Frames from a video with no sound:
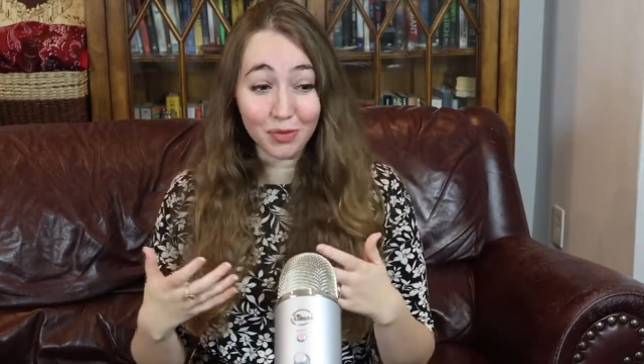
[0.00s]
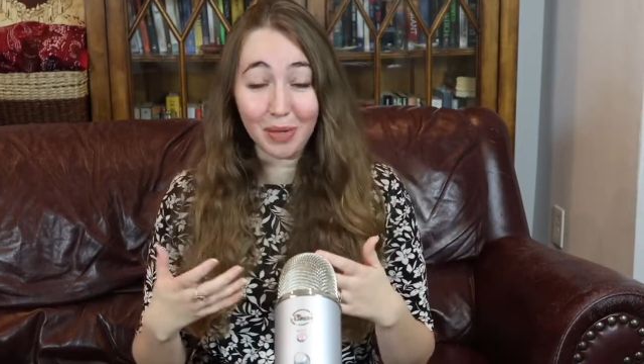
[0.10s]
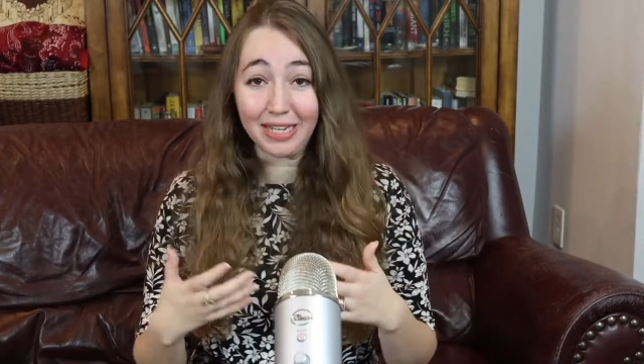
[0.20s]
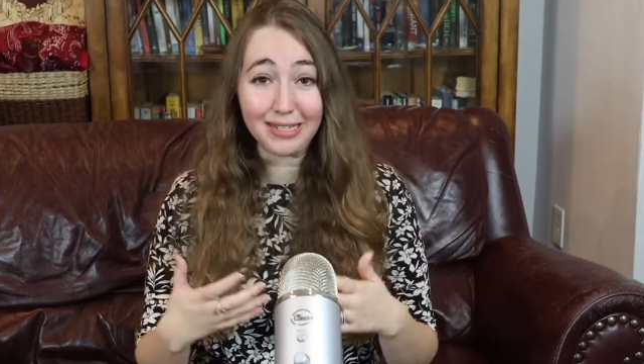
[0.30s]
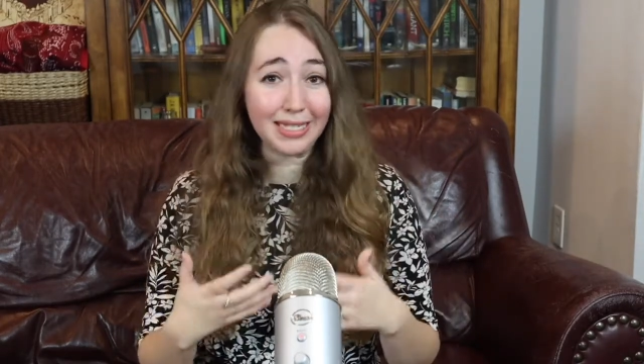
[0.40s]

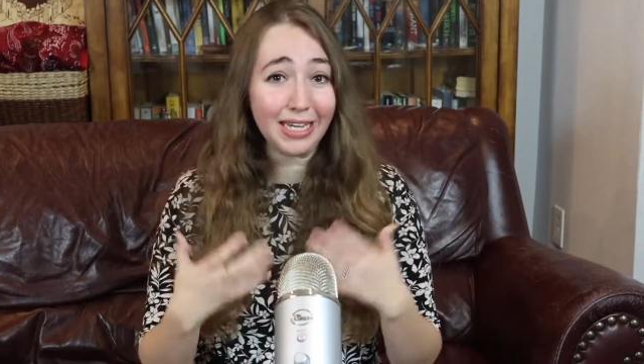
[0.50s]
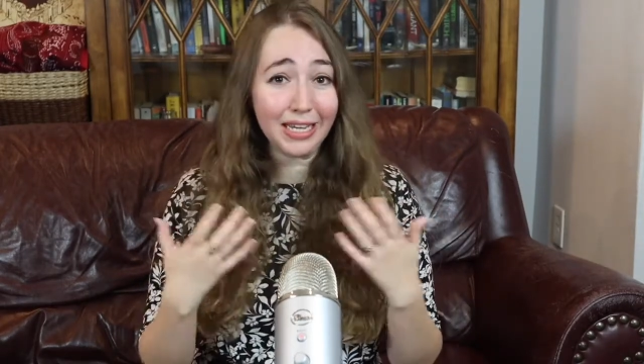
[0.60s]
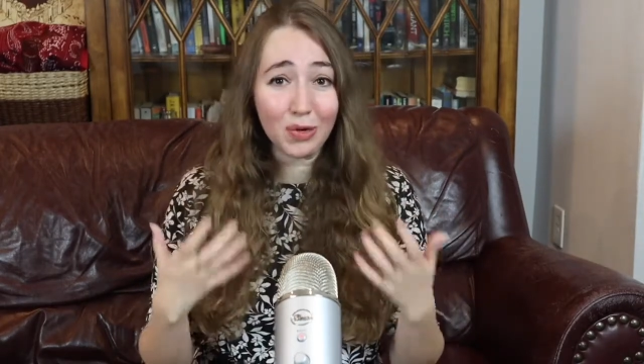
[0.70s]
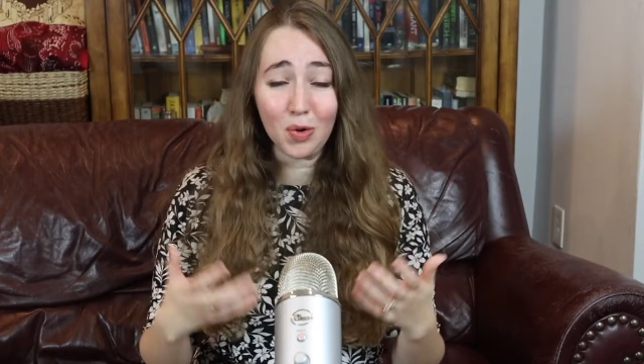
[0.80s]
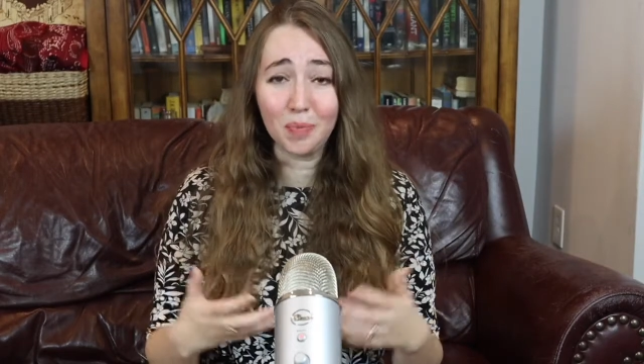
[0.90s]
by
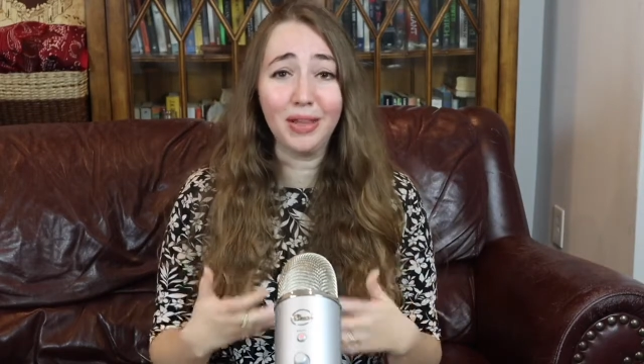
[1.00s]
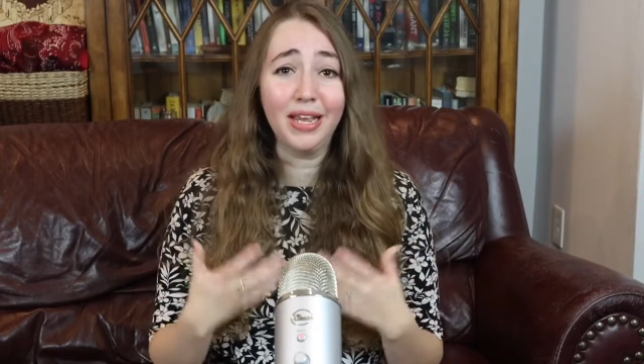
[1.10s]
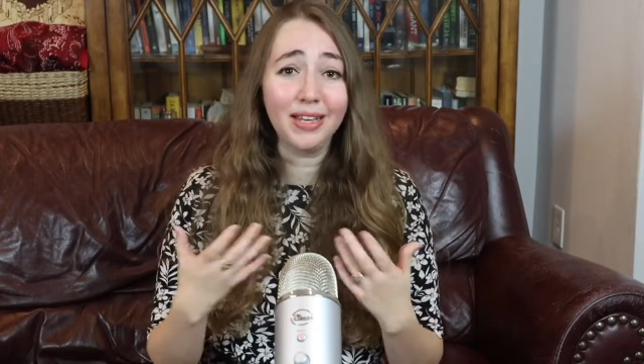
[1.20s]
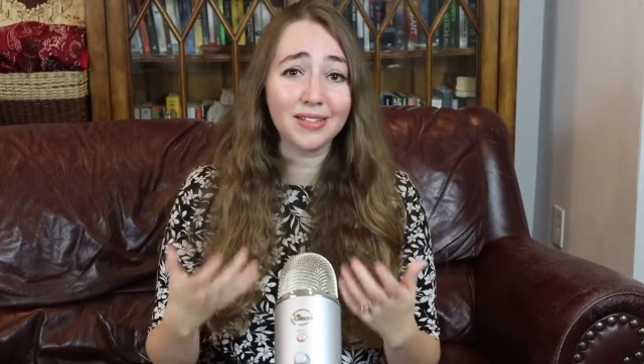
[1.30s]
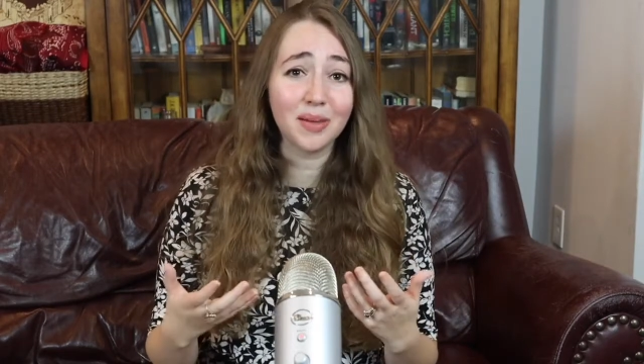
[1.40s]
singing or
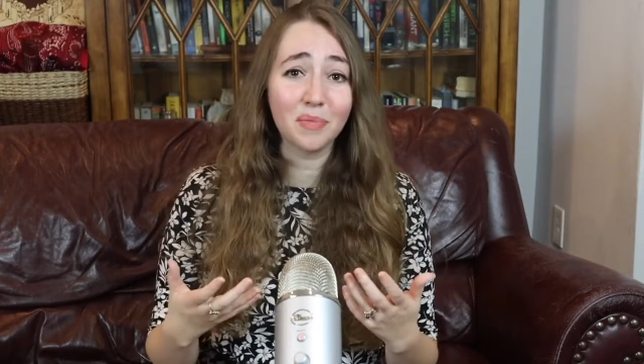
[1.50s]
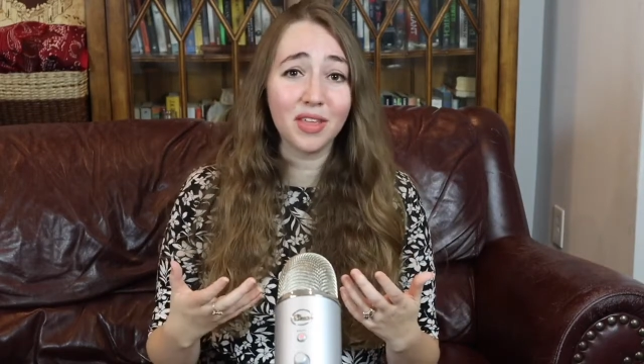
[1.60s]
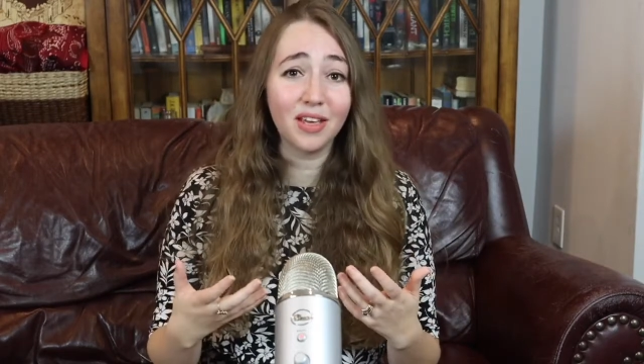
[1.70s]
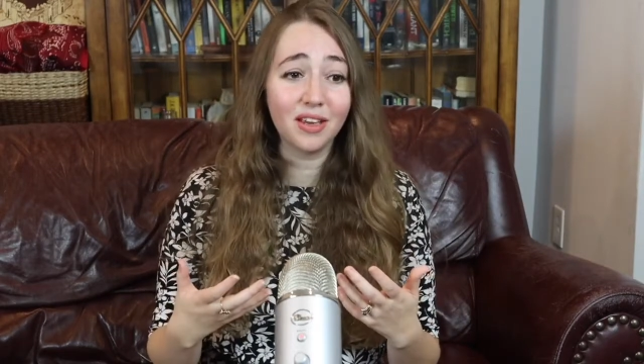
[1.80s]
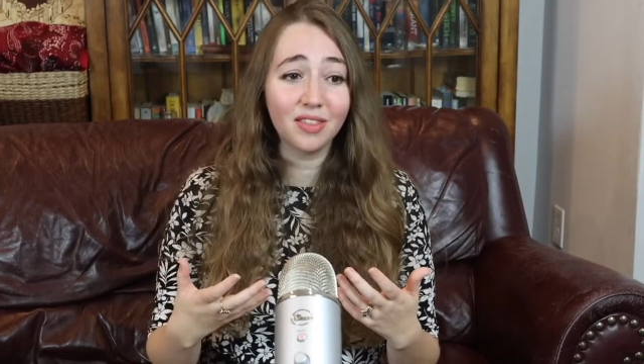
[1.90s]
playing
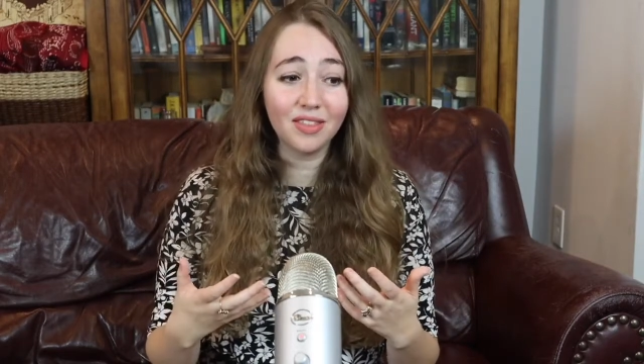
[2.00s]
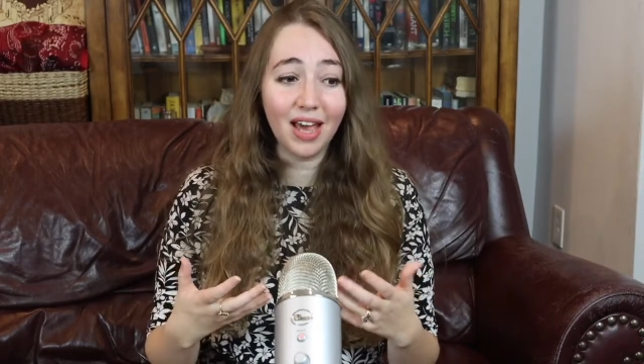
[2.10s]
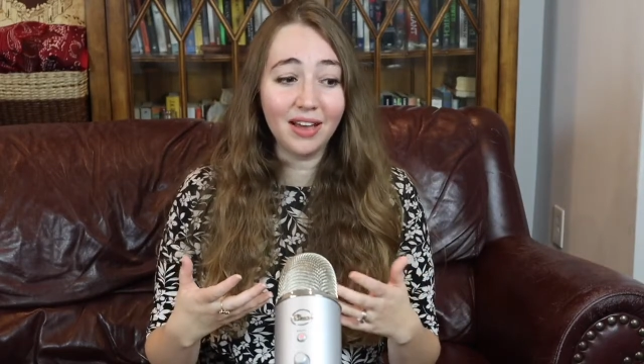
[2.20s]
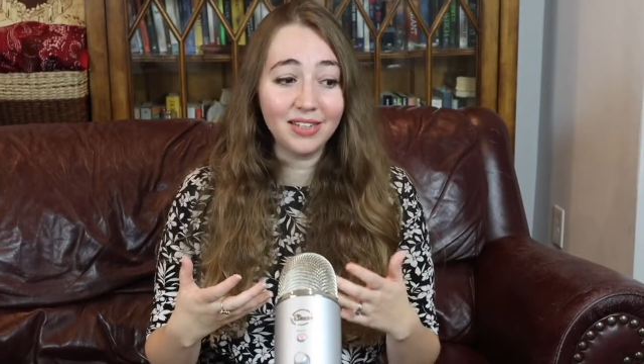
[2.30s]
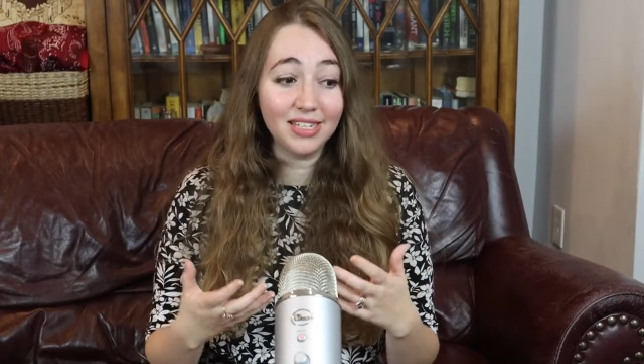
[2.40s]
something
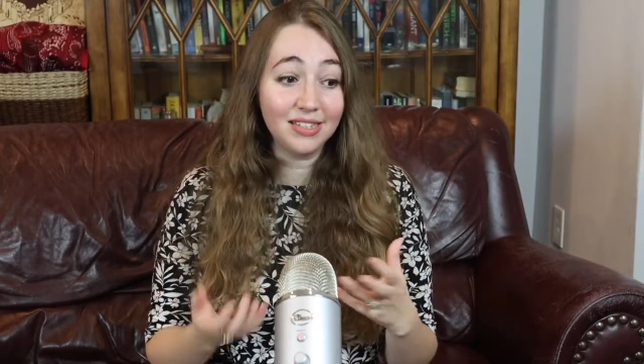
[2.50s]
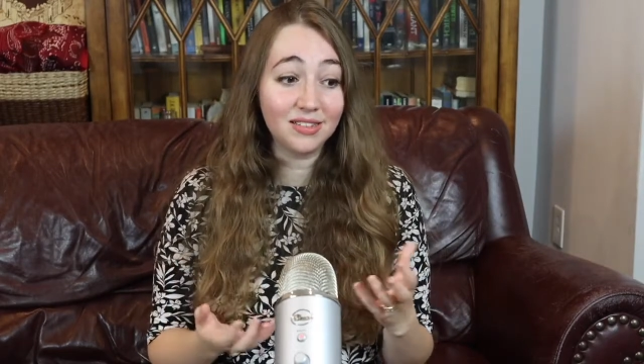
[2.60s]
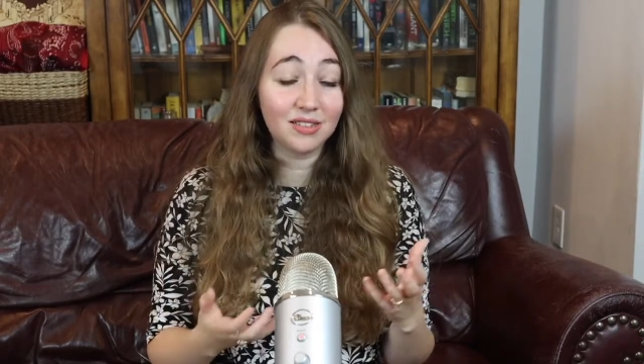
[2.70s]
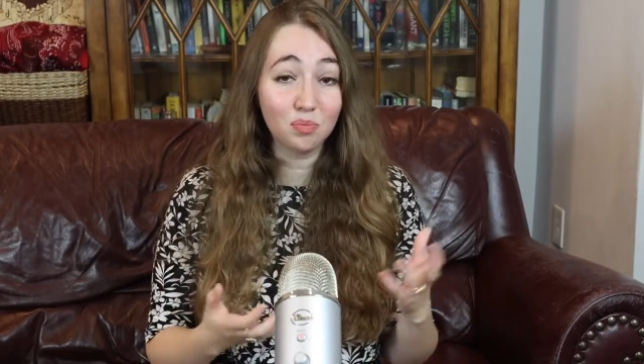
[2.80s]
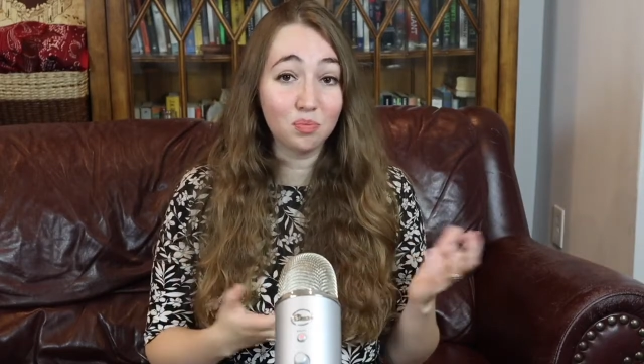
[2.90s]
that
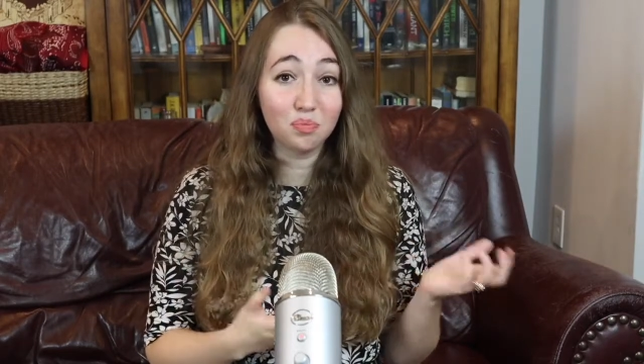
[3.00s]
is